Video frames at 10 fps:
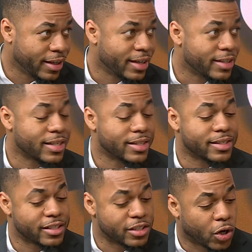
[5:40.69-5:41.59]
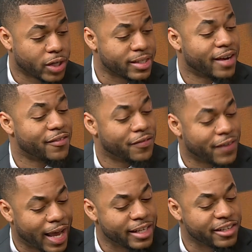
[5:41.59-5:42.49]
since it's not a
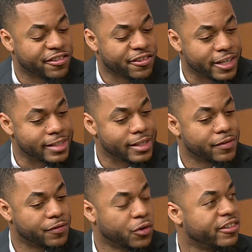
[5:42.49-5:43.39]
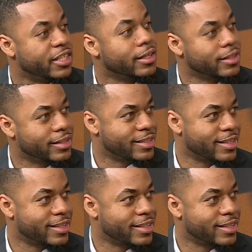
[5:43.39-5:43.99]
valid reason for redundancy.